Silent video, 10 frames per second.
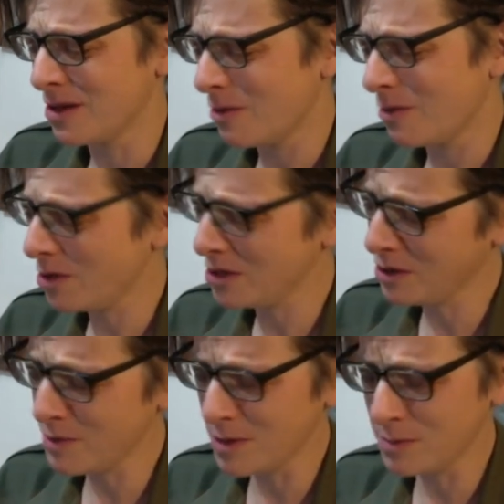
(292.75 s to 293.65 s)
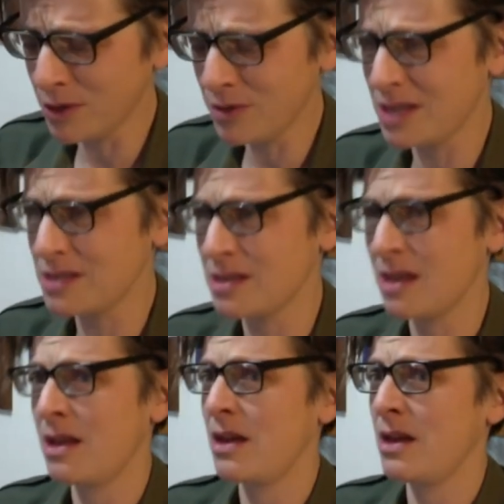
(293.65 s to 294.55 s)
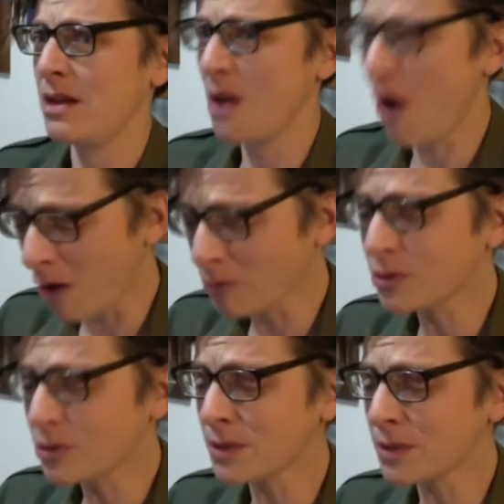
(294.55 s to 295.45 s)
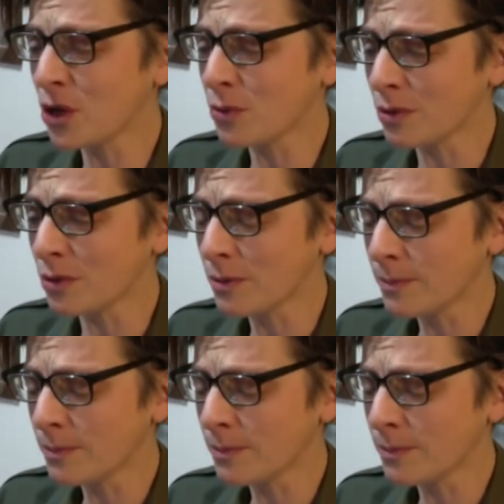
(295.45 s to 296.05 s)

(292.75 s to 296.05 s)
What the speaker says: What you do with a balloon is you hold the balloon.